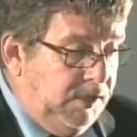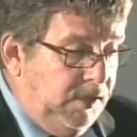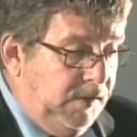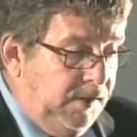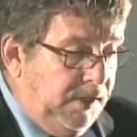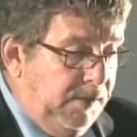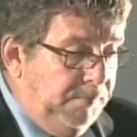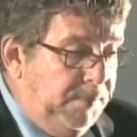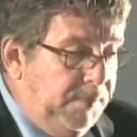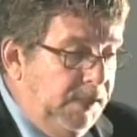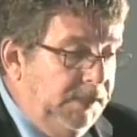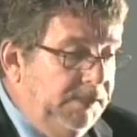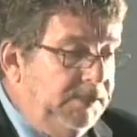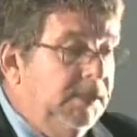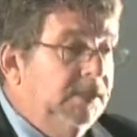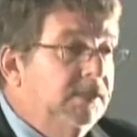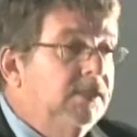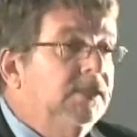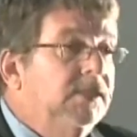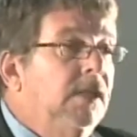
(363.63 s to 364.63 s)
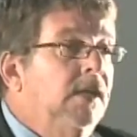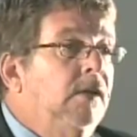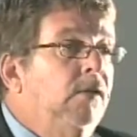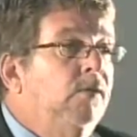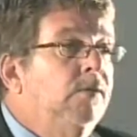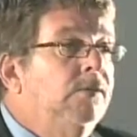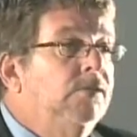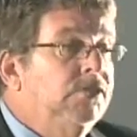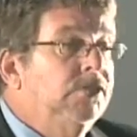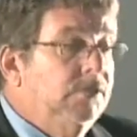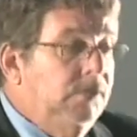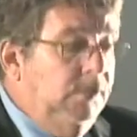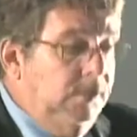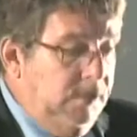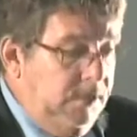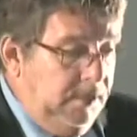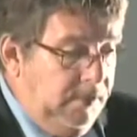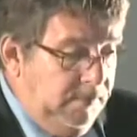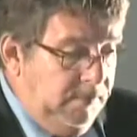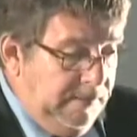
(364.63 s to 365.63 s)
on the ability to tell our own
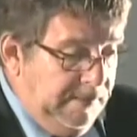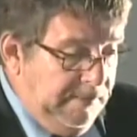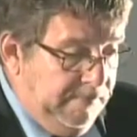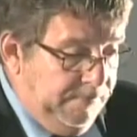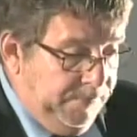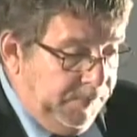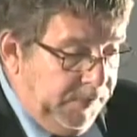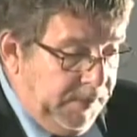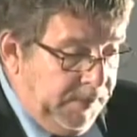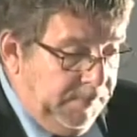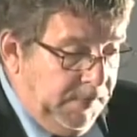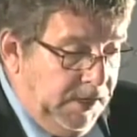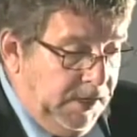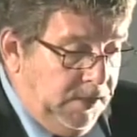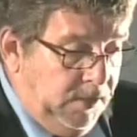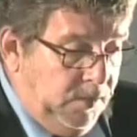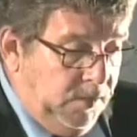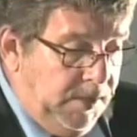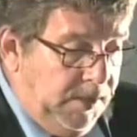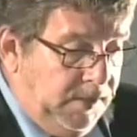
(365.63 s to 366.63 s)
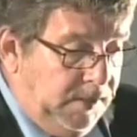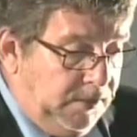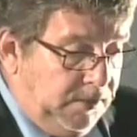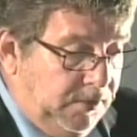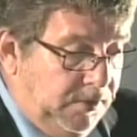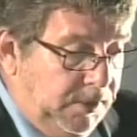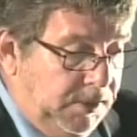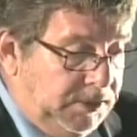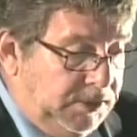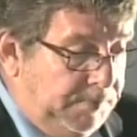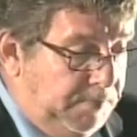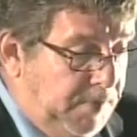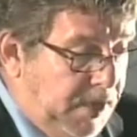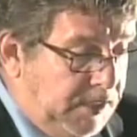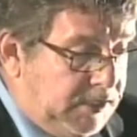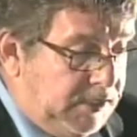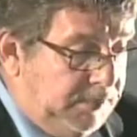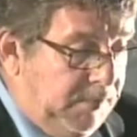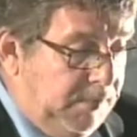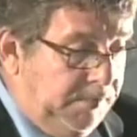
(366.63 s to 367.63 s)
story in a way that creates
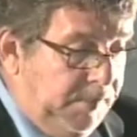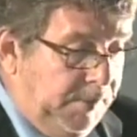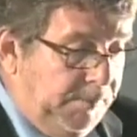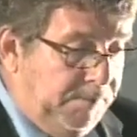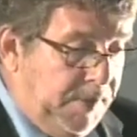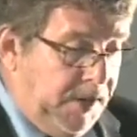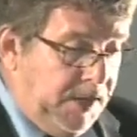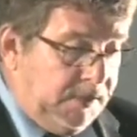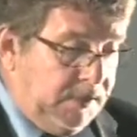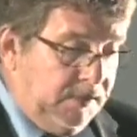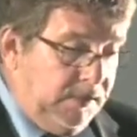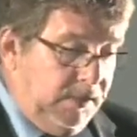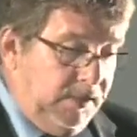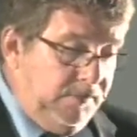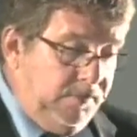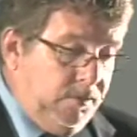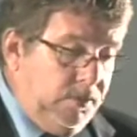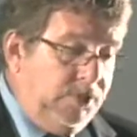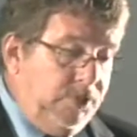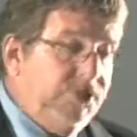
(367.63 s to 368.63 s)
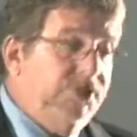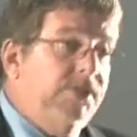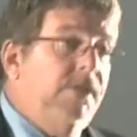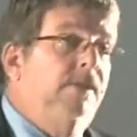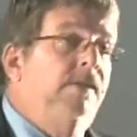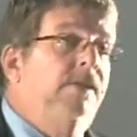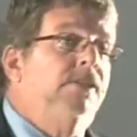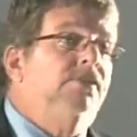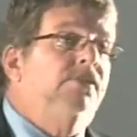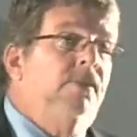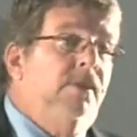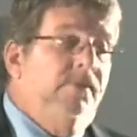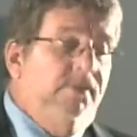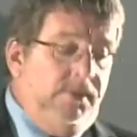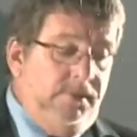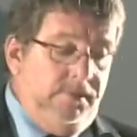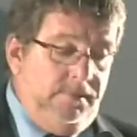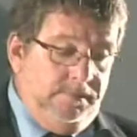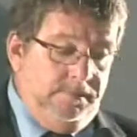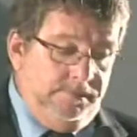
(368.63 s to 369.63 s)
maximum impact and, of course, generates
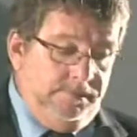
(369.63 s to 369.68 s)
revenue.